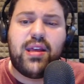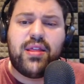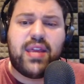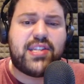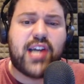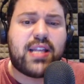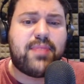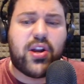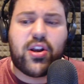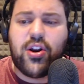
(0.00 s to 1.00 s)
talked
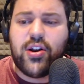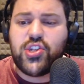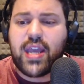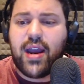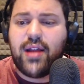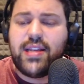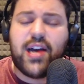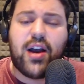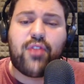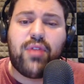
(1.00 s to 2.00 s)
about a Courage the Cowardly
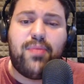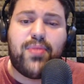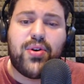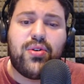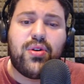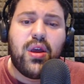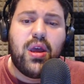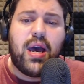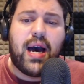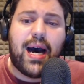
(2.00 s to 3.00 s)
Dog reboot
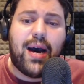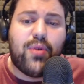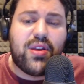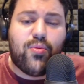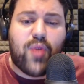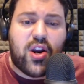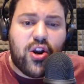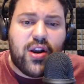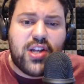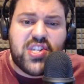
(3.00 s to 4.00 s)
where
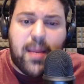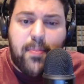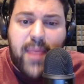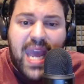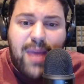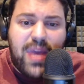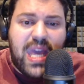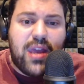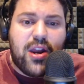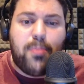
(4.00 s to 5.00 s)
Courage is a baby,
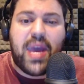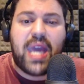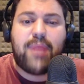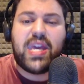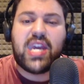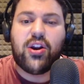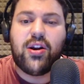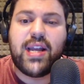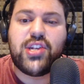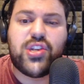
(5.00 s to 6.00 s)
you know, baby
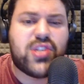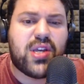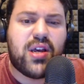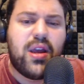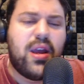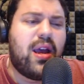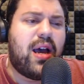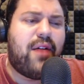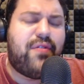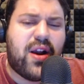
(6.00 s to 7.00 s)
Courage. There's a
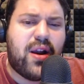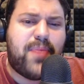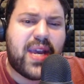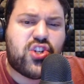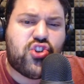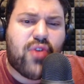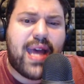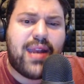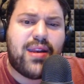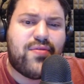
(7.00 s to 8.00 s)
very big
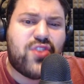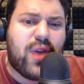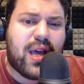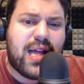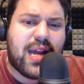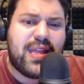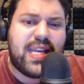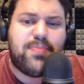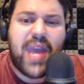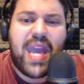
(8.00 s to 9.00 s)
trend of doing a lot of
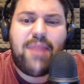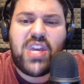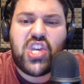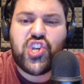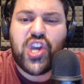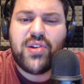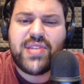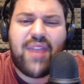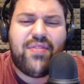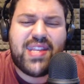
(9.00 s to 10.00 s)
these baby shows.
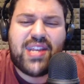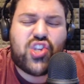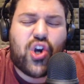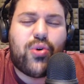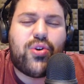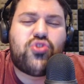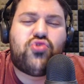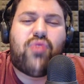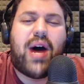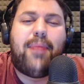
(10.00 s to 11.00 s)
They even did Total
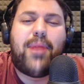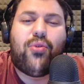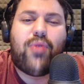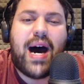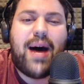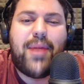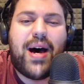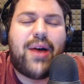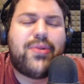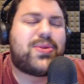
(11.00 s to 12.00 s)

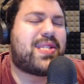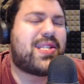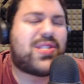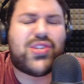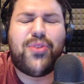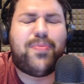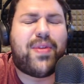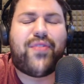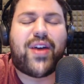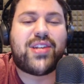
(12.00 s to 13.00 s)
Drama-Rama, which was the stupid
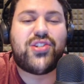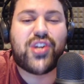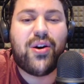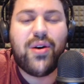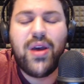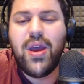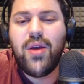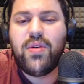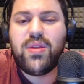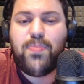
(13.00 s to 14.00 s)
fucking show
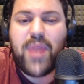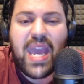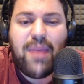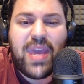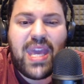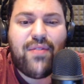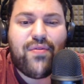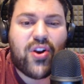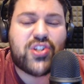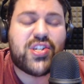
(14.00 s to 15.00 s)
with baby
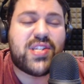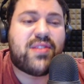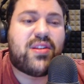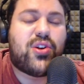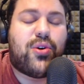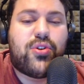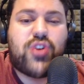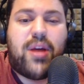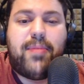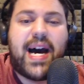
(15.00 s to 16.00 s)
versions of the Total
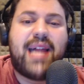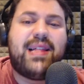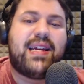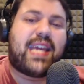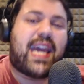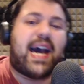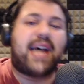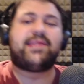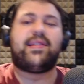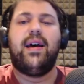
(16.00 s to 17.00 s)
Drama Island
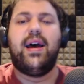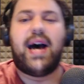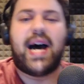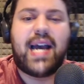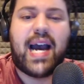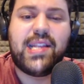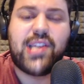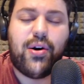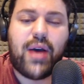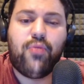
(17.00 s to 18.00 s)
cast. I
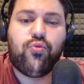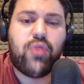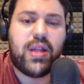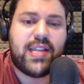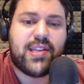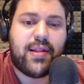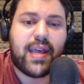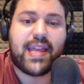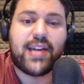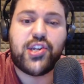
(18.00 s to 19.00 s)
really don't like
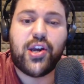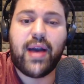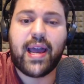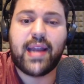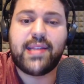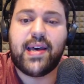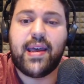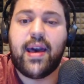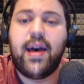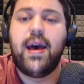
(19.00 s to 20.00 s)
that show, I got to tell
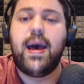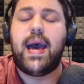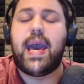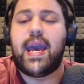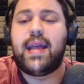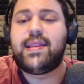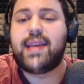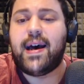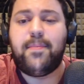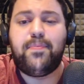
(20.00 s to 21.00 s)
you.
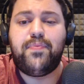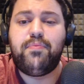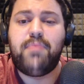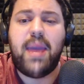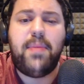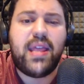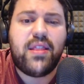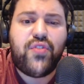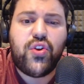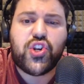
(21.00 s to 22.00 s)
And maybe in the
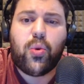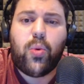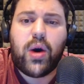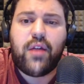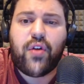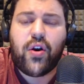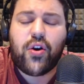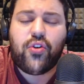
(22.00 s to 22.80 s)
future, one of her